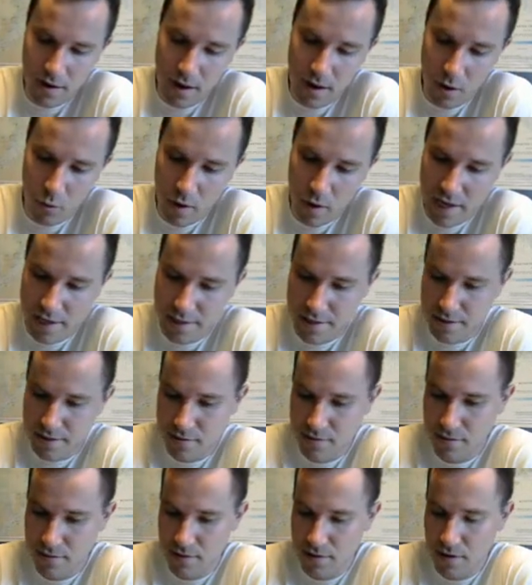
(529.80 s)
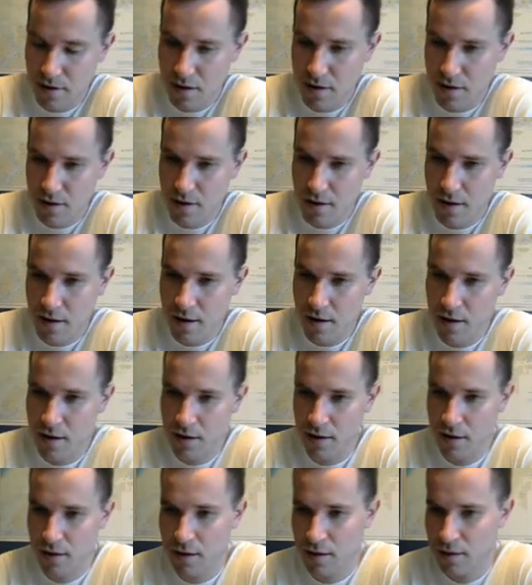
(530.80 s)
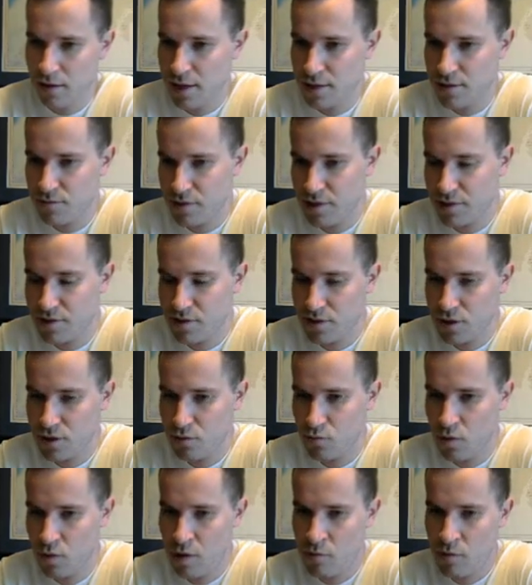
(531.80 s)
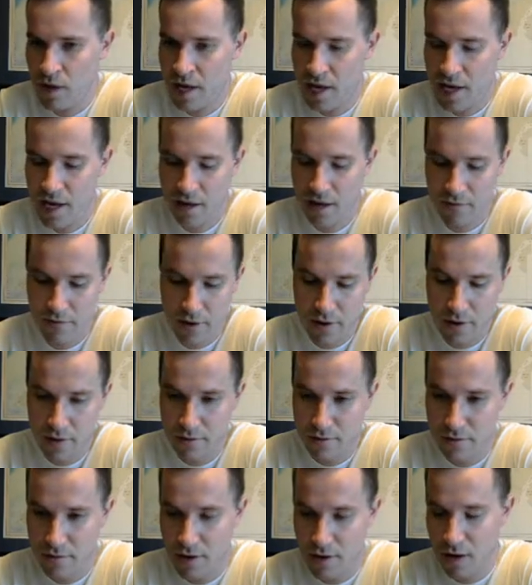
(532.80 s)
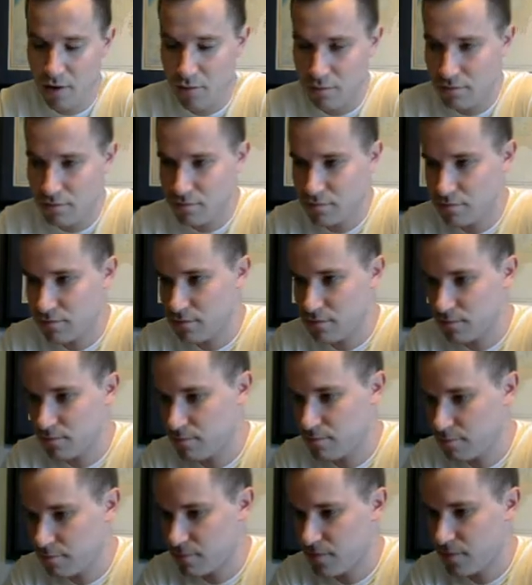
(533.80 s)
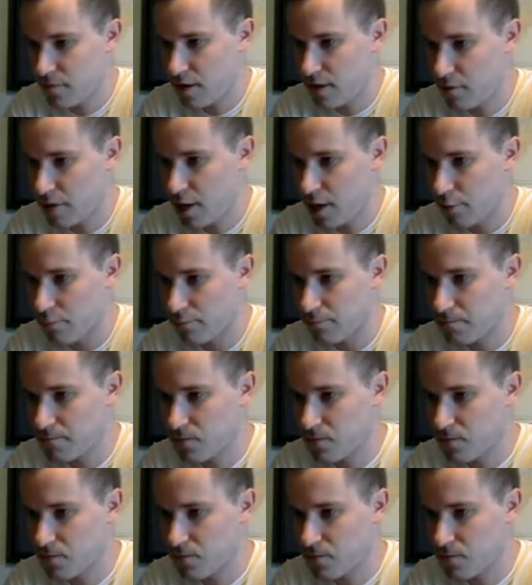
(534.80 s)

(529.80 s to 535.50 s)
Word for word: I'll wait. Uh, let's resume when we have our... Oh, there we go.